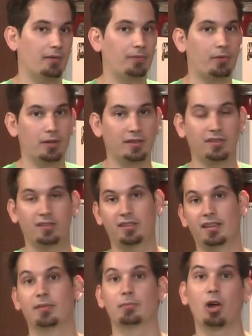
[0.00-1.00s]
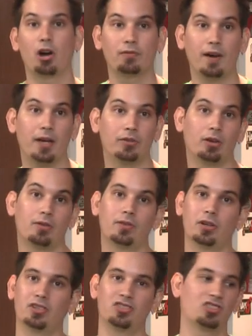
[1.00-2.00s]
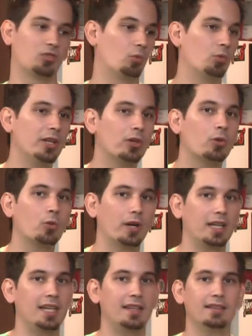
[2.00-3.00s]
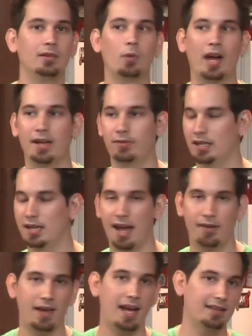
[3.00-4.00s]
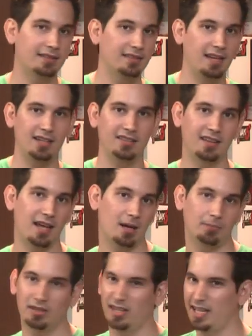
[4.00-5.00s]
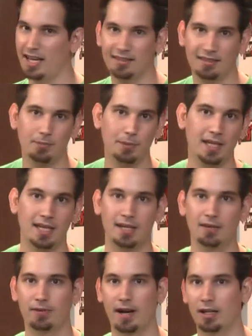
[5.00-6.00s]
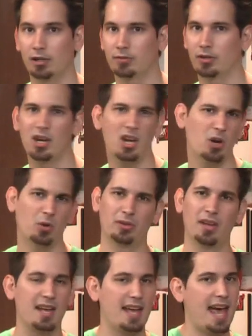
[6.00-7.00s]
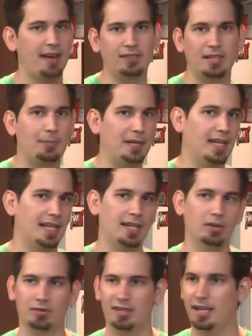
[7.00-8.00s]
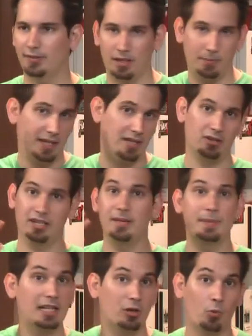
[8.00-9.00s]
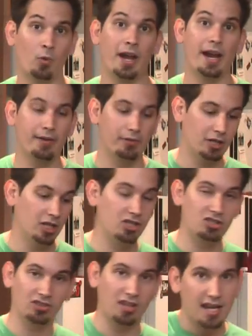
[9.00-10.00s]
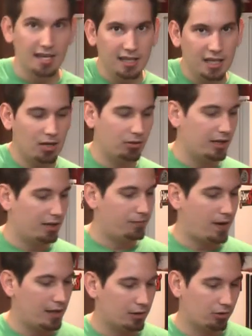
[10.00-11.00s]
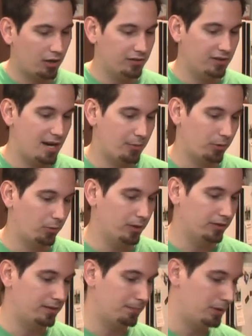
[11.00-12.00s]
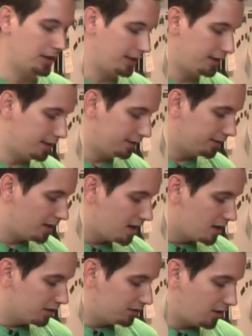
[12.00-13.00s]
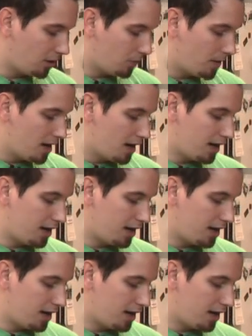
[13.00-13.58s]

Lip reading: for instance, send some log files over. It's just a real quick, easy way if you didn't have SSH set up to like SCP file over, or FTP or TFTP or email or whatever. You could just get a file across the network real simple like this. So